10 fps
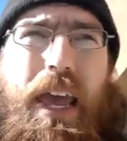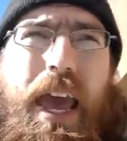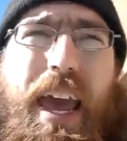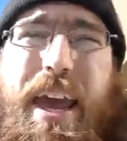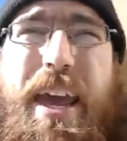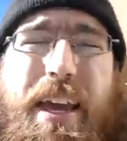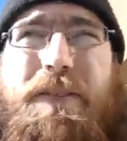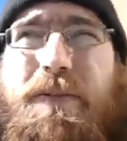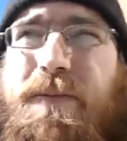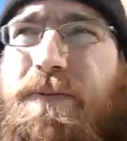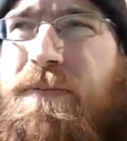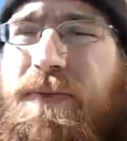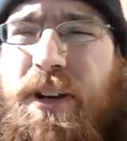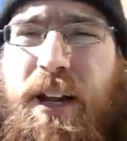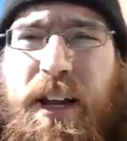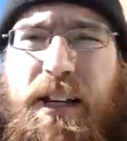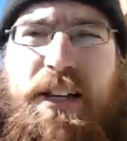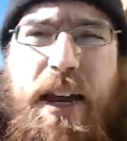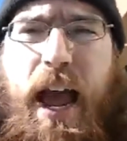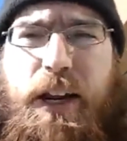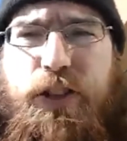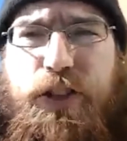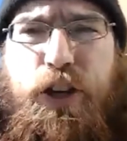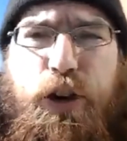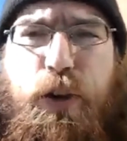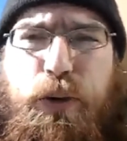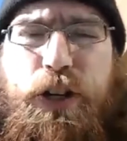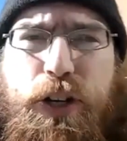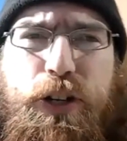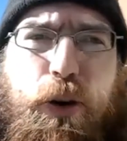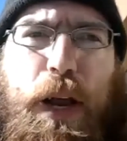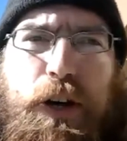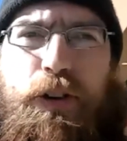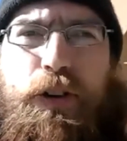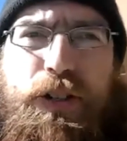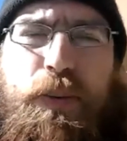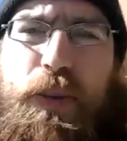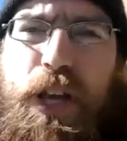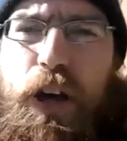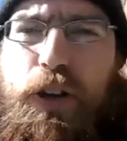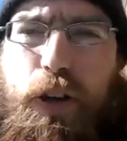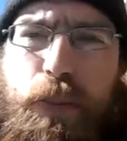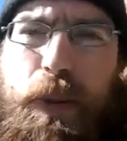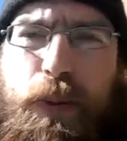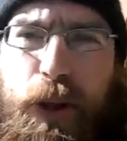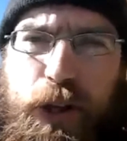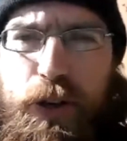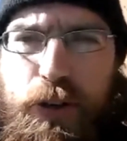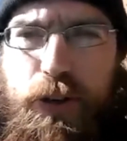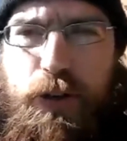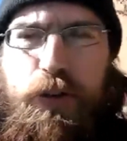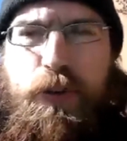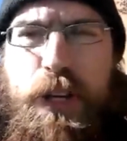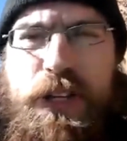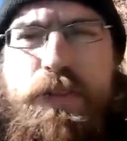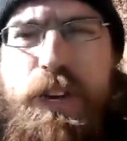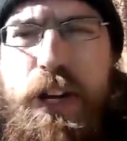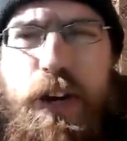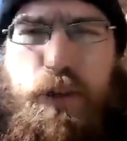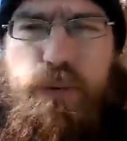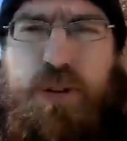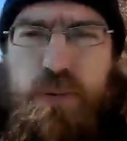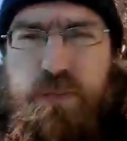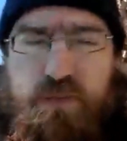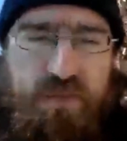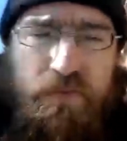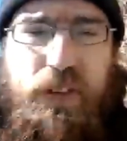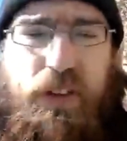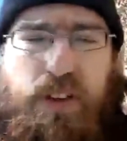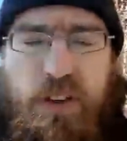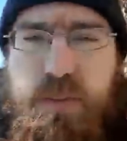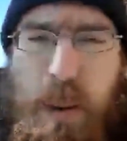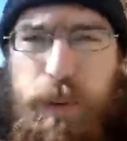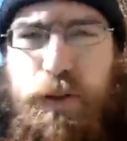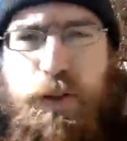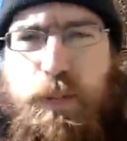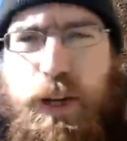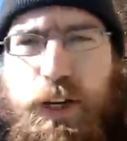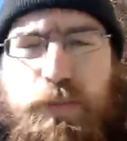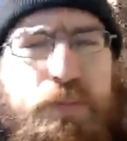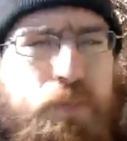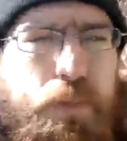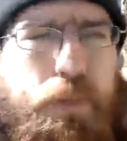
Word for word: And not as huge into Terminator as some of the other people that do these videos. Just my personal opinion.